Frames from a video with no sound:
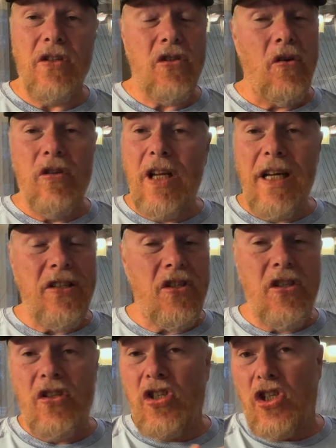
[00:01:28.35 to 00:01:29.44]
So let's
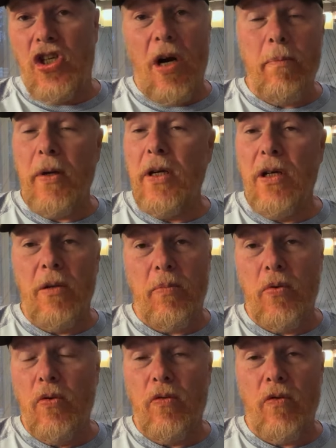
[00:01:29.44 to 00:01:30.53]
just jump into the
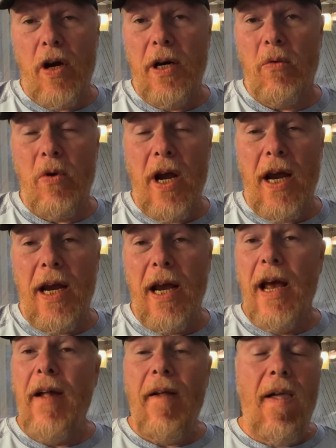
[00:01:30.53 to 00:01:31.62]
pool right away
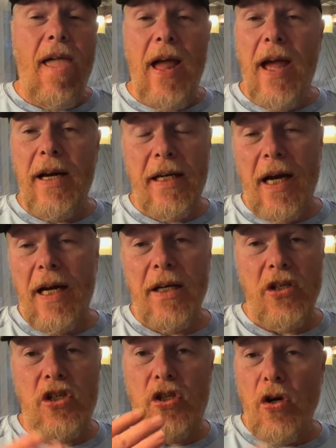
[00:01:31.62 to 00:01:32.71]
and kind
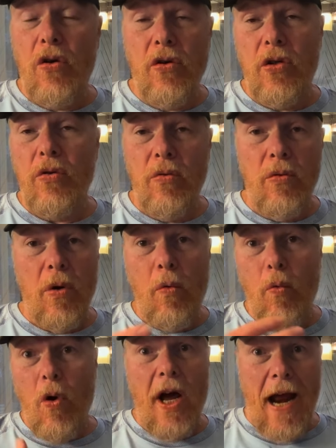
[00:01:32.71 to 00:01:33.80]
of show you
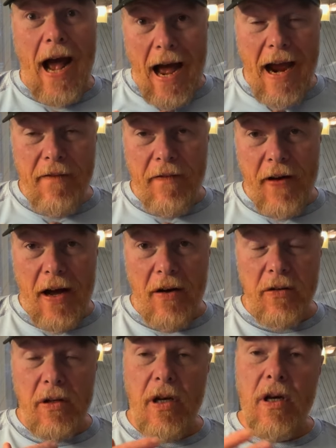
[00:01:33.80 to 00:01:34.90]
what I
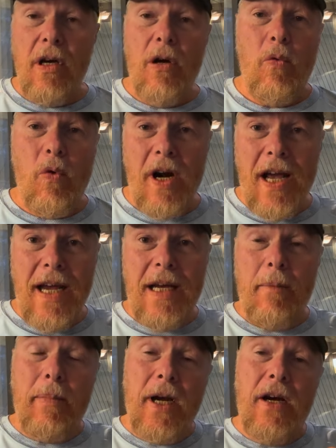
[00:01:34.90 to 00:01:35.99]
found when I
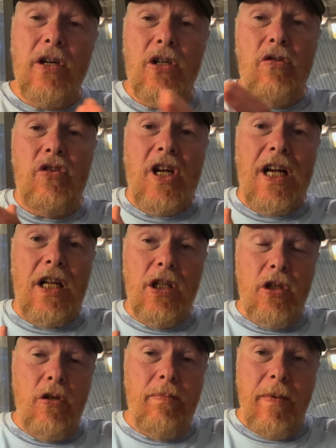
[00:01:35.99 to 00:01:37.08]
compared using a
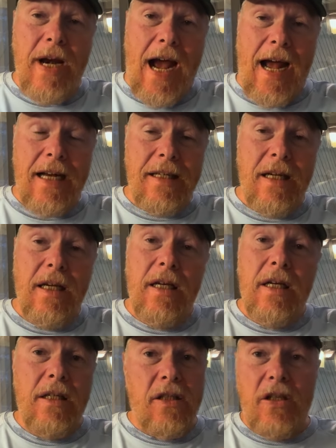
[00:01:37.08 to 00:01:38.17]
loop knot
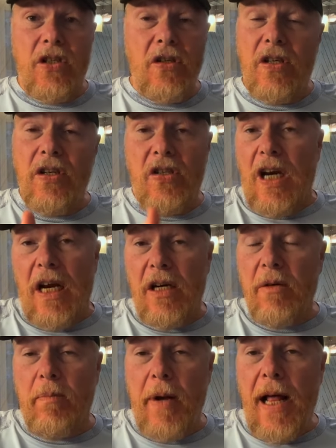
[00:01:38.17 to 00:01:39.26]
to just a
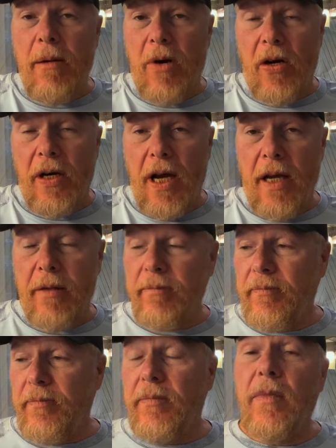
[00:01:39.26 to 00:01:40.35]
standard Palomar
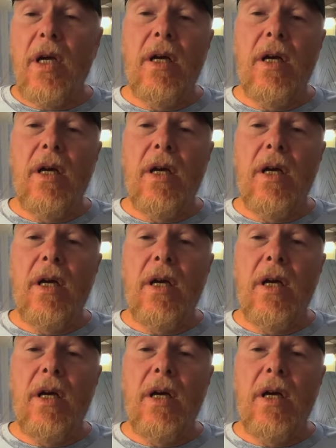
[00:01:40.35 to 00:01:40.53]
knot.